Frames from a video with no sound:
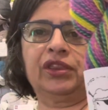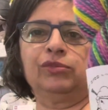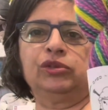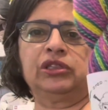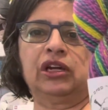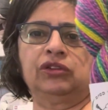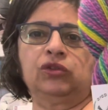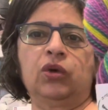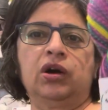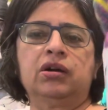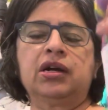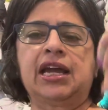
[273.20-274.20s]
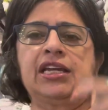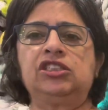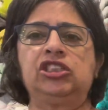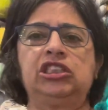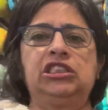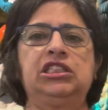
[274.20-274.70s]
Mouton Noir, and
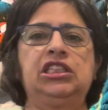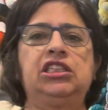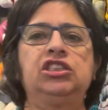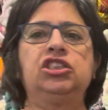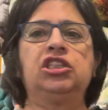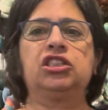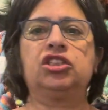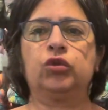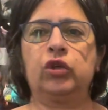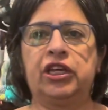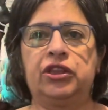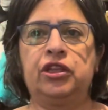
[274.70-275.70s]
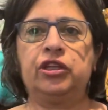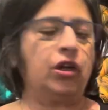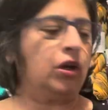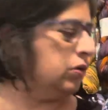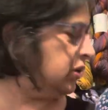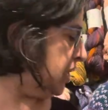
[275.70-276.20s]
she did it just in the
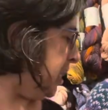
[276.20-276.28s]
yoke,